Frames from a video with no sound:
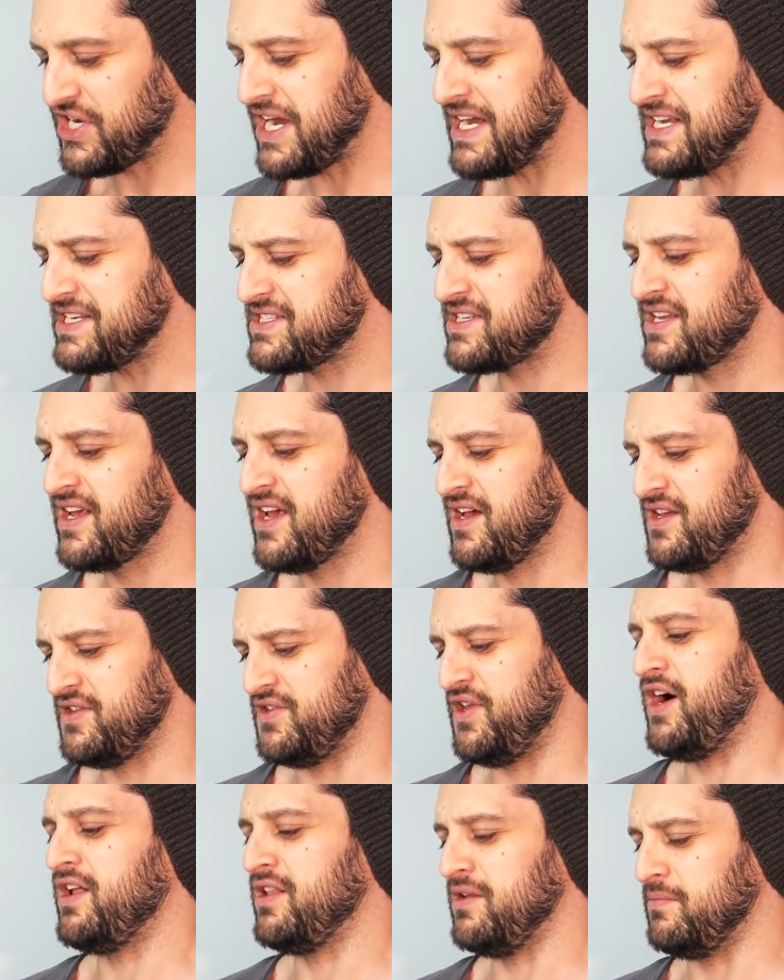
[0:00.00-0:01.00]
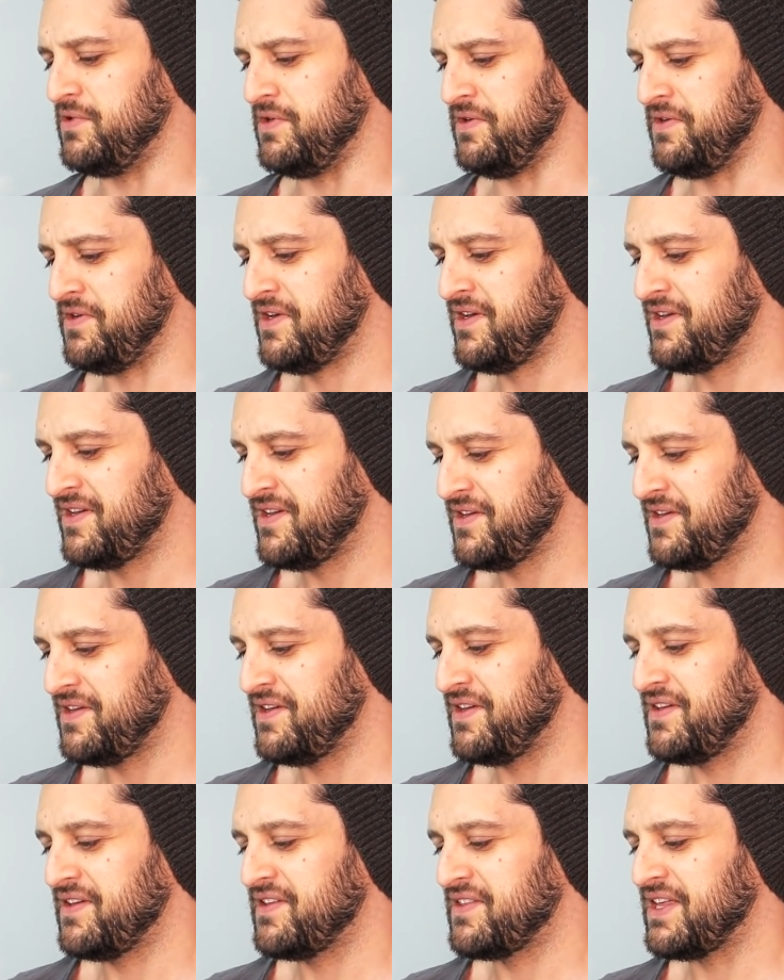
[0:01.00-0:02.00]
Chase Dalman.
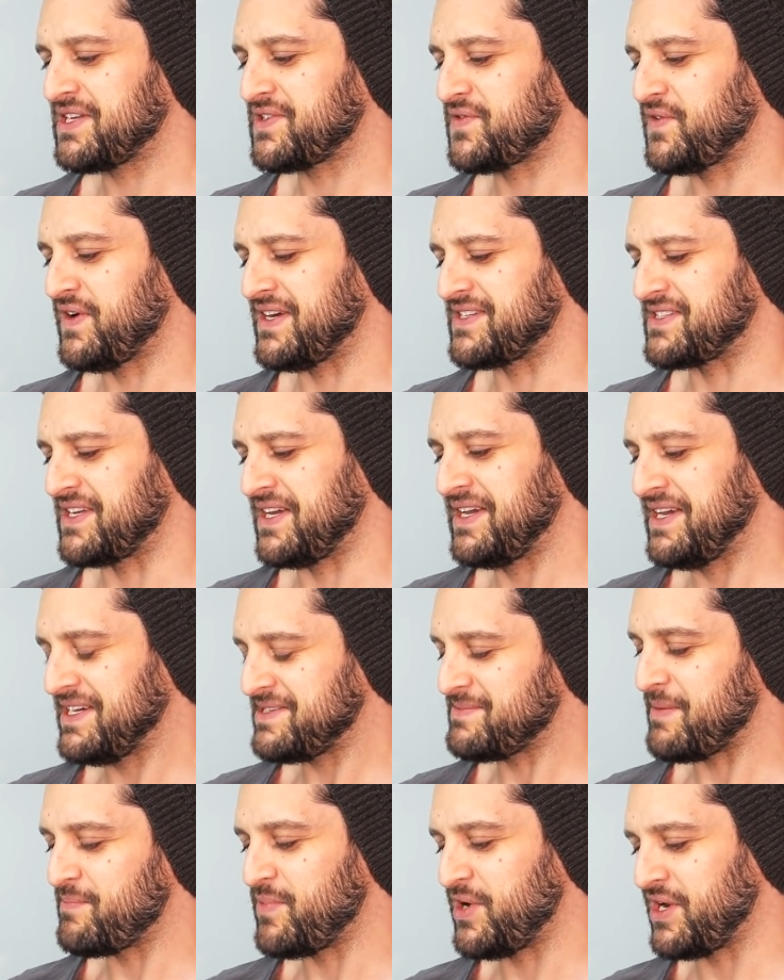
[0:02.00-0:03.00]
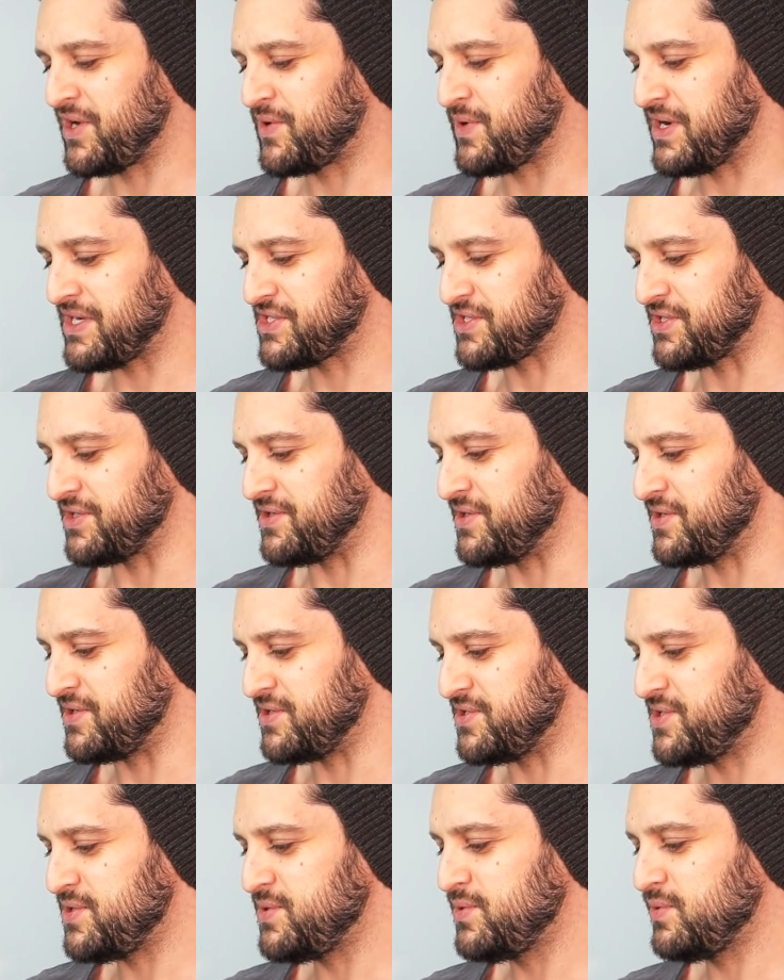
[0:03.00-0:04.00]
Thanks for asking. Here's my burning question.
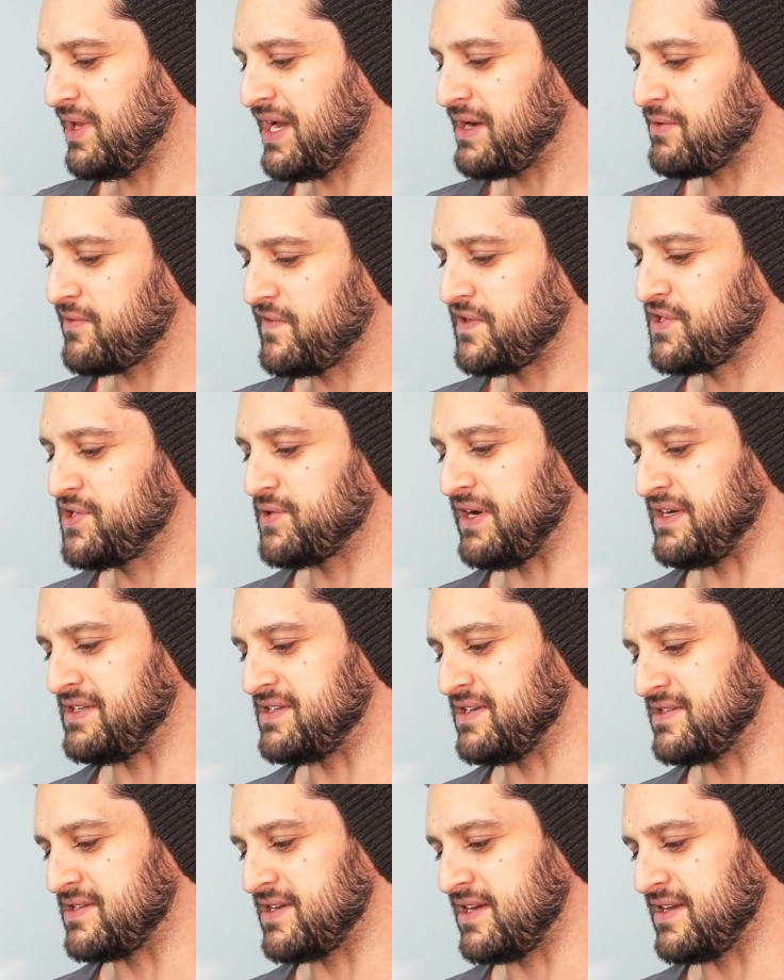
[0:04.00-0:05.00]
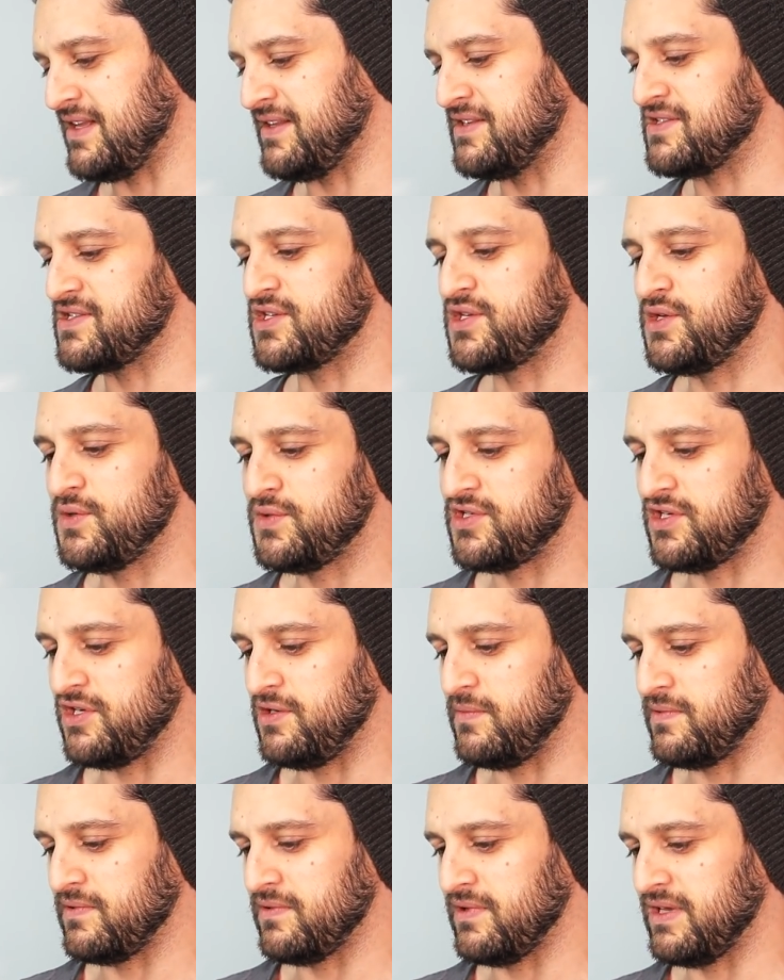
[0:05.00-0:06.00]
Do you like refrigerators? And then there's a
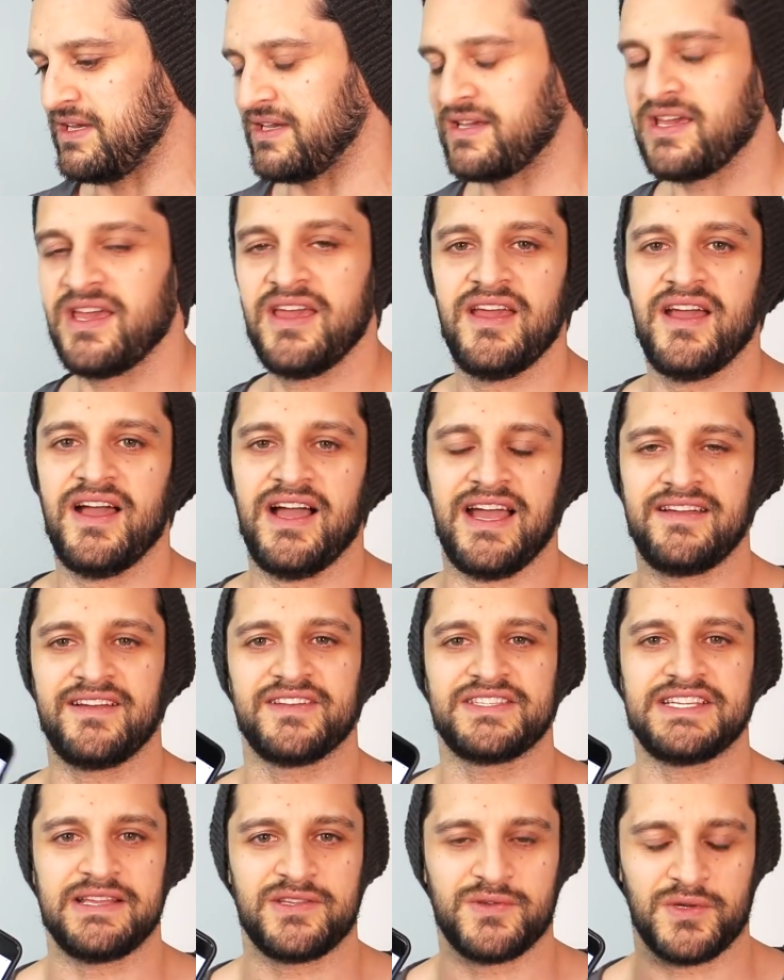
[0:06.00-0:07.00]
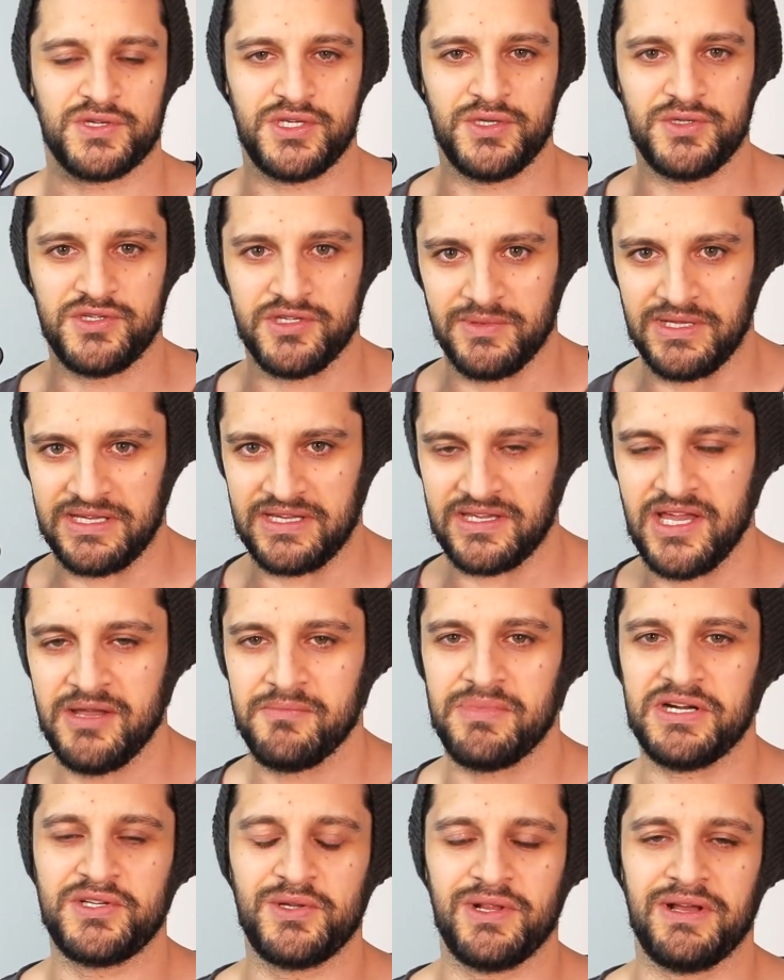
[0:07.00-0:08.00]
YouTube link. I haven't got time to watch a YouTube link,
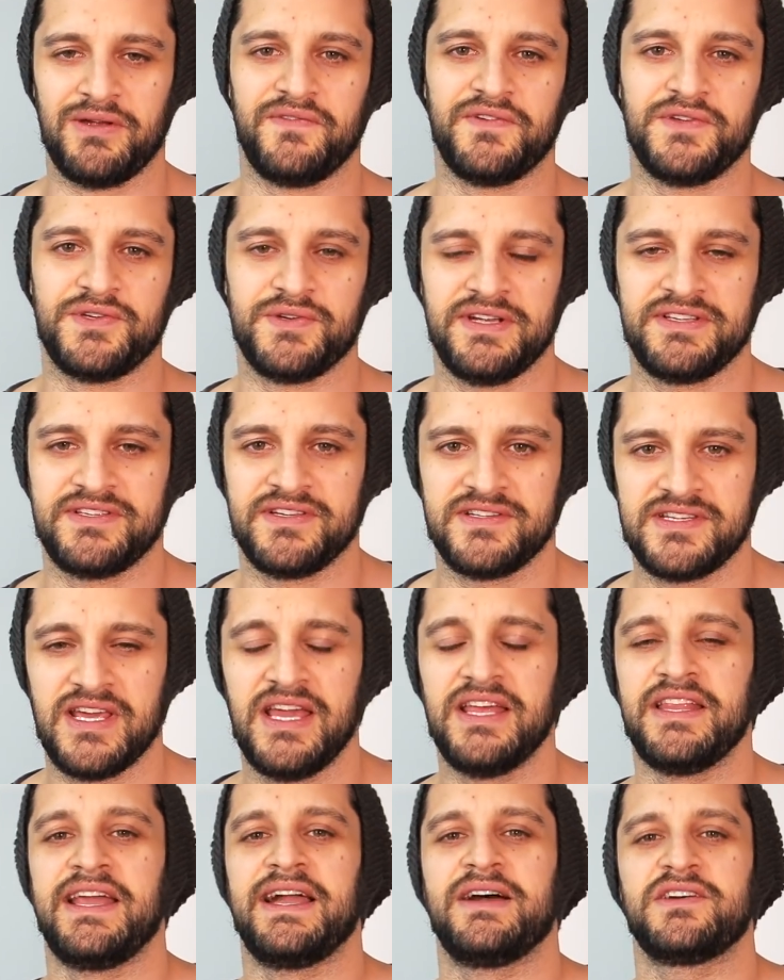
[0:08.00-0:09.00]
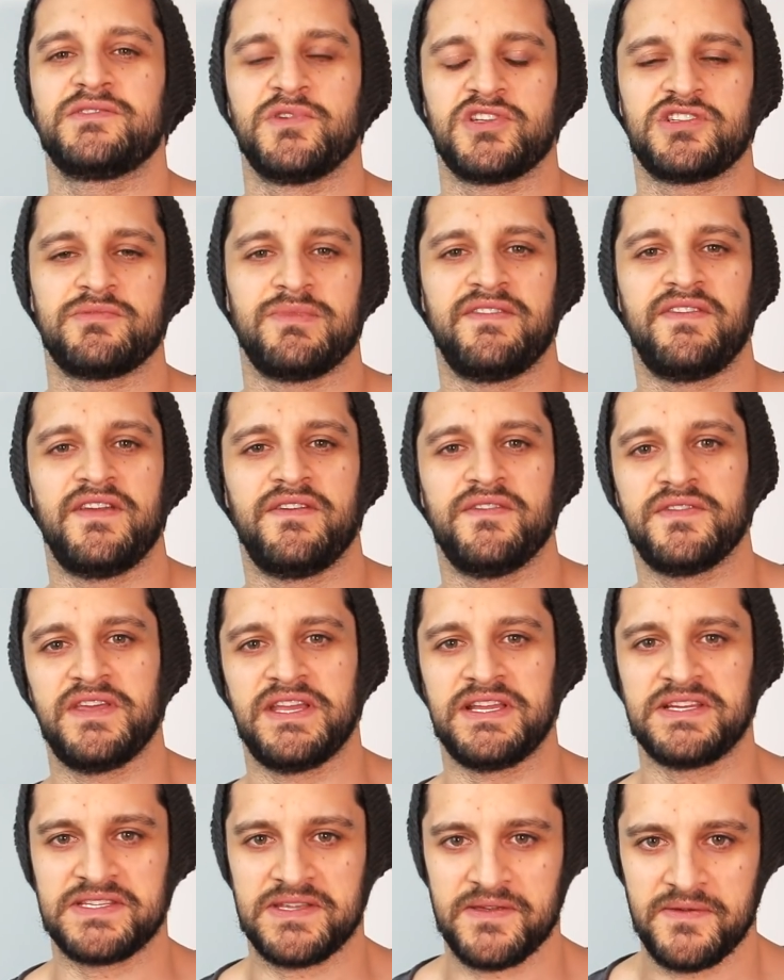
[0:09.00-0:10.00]
but I do like refrigerators. They house most of my favourite
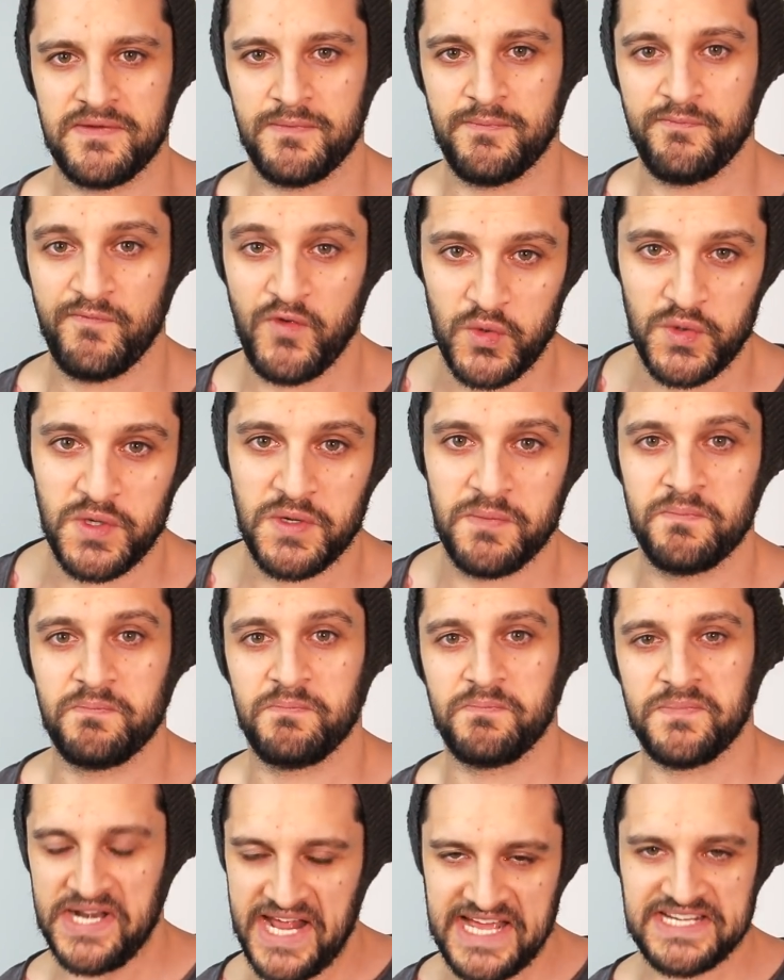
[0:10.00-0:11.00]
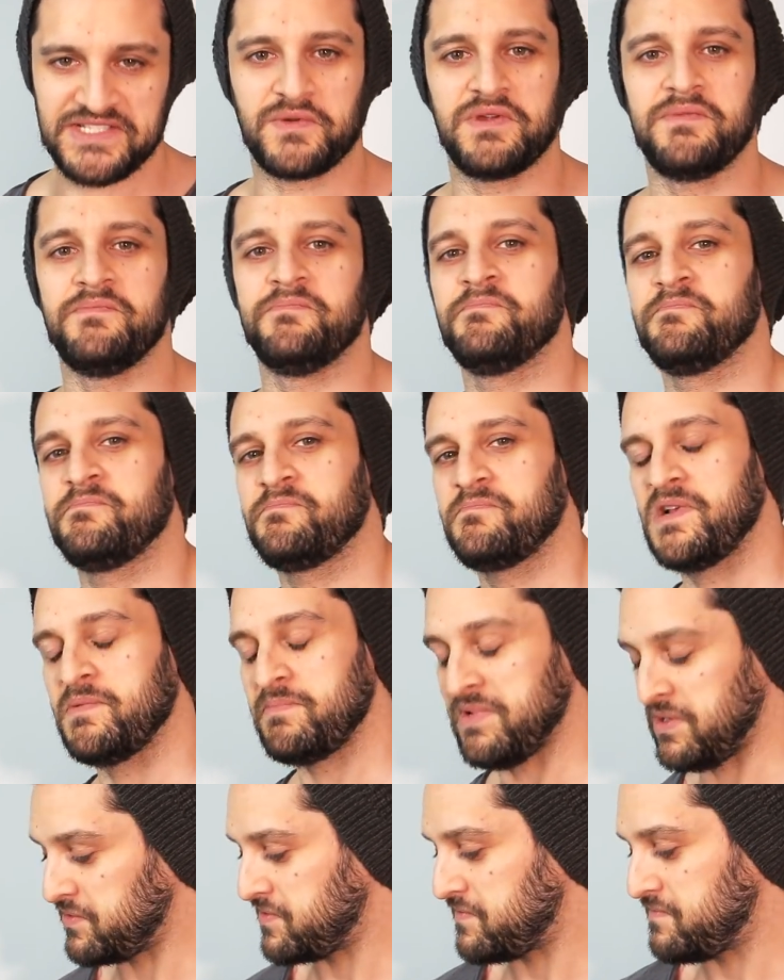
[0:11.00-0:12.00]
things. Food and ice cream
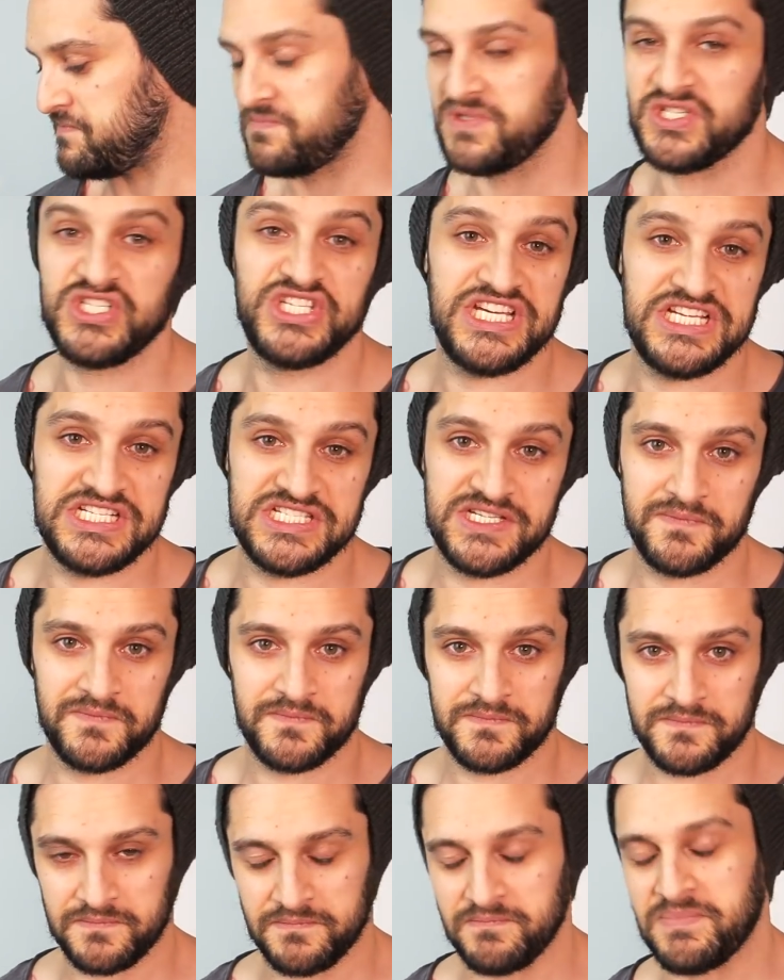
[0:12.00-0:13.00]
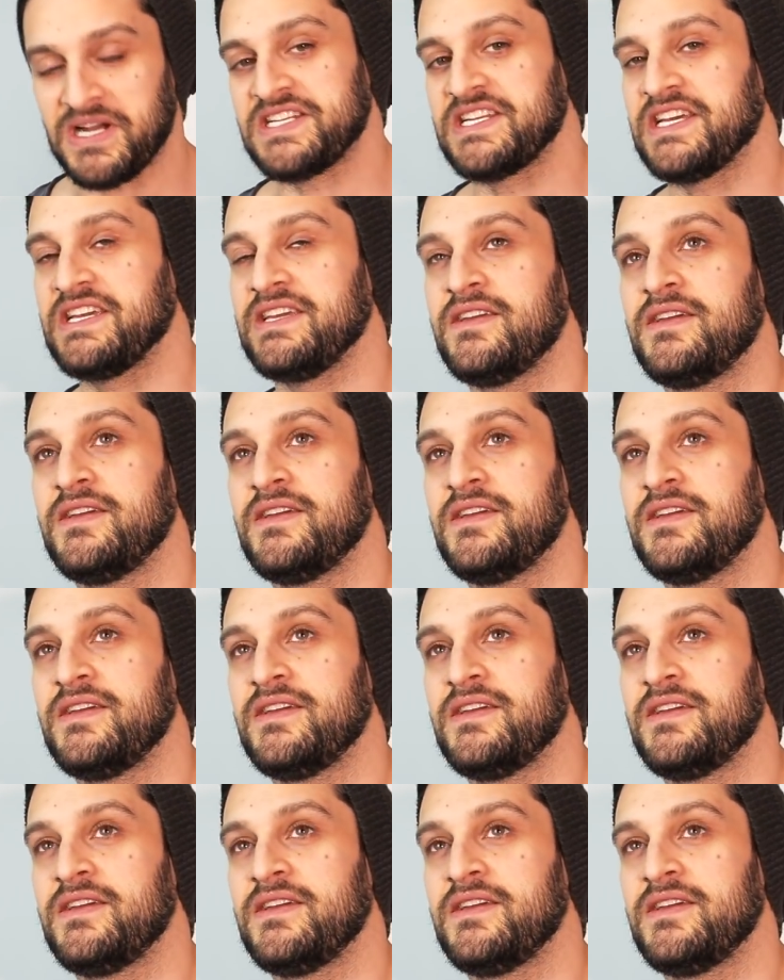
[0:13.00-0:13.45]
and milk and cheese and pate